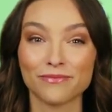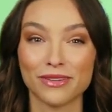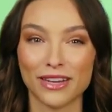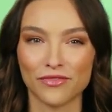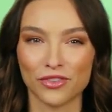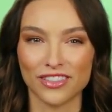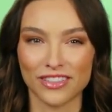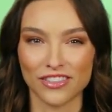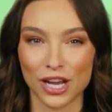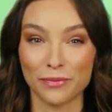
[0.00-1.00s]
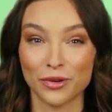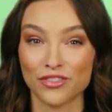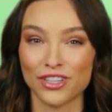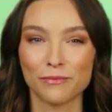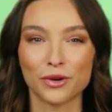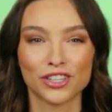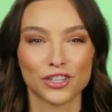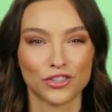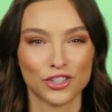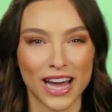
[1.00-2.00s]
If you see Stop Hosting
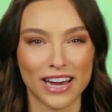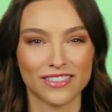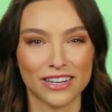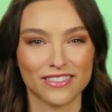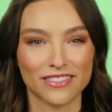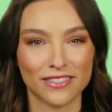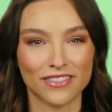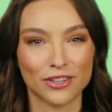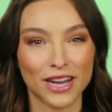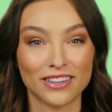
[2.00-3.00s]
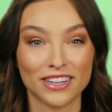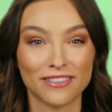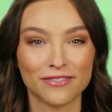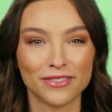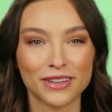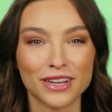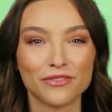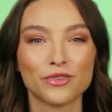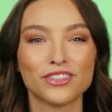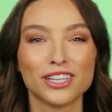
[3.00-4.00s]
Multi-User Access, select it.
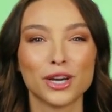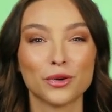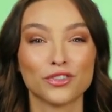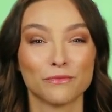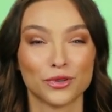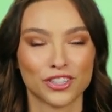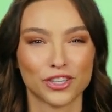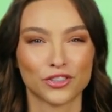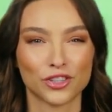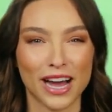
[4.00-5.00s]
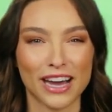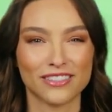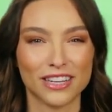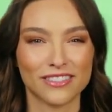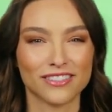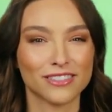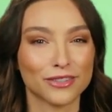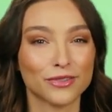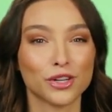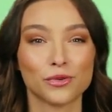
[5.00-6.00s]
If you see Host Multi-User Access,
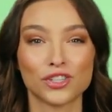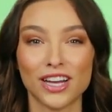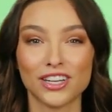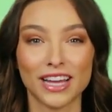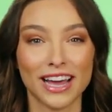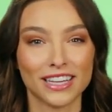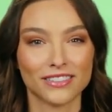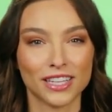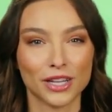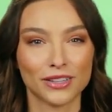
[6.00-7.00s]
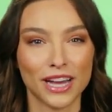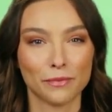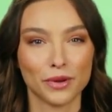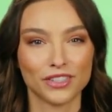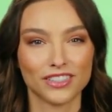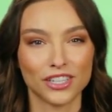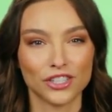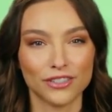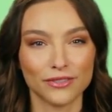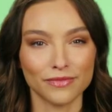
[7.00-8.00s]
don't change anything on that
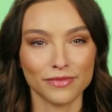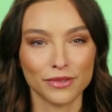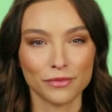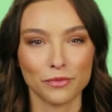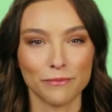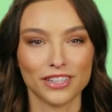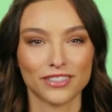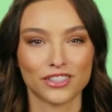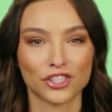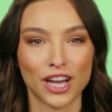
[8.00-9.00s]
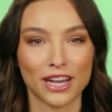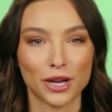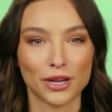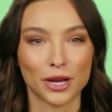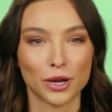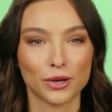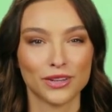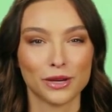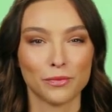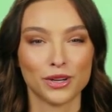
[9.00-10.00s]
workstation. Repeat this check on all
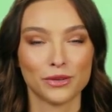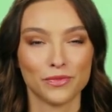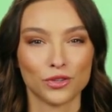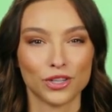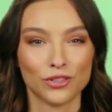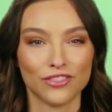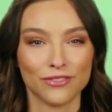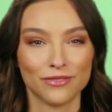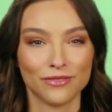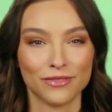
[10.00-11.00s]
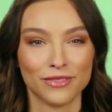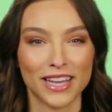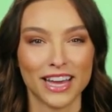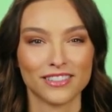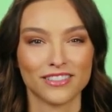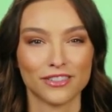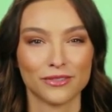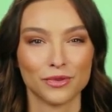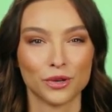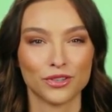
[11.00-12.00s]
network computers. Next,
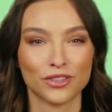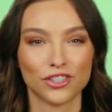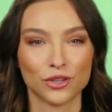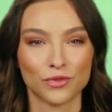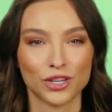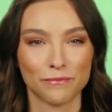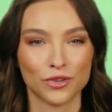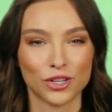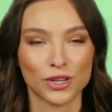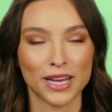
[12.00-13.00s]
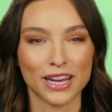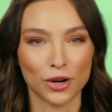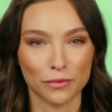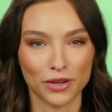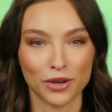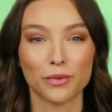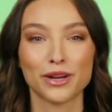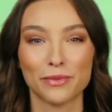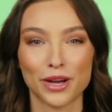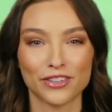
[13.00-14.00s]
go to the server computer and open
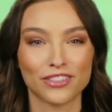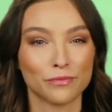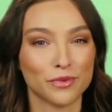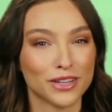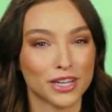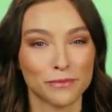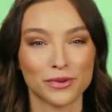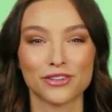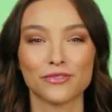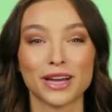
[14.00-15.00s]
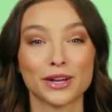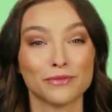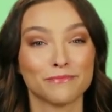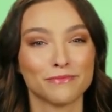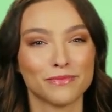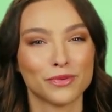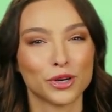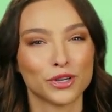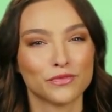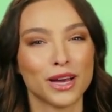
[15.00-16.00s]
QuickBooks with the company file.
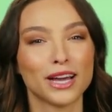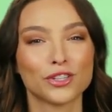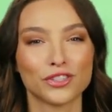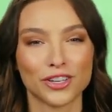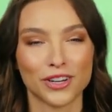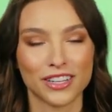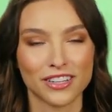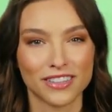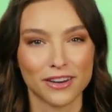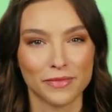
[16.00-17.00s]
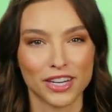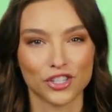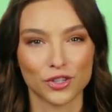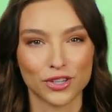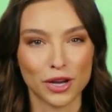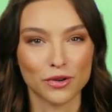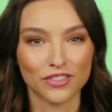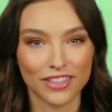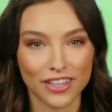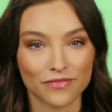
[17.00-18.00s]
Go to File Utilities and make sure the
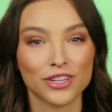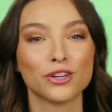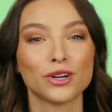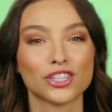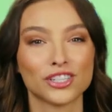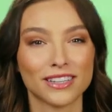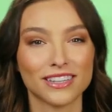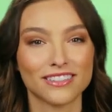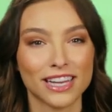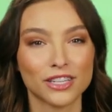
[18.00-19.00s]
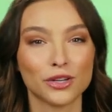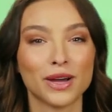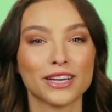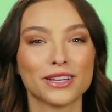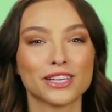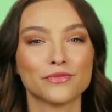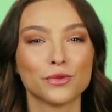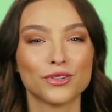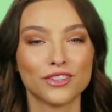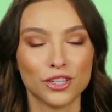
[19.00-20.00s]
hosting configuration is set correctly
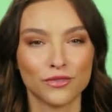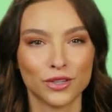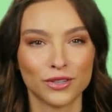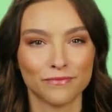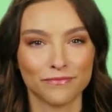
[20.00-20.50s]
for the server.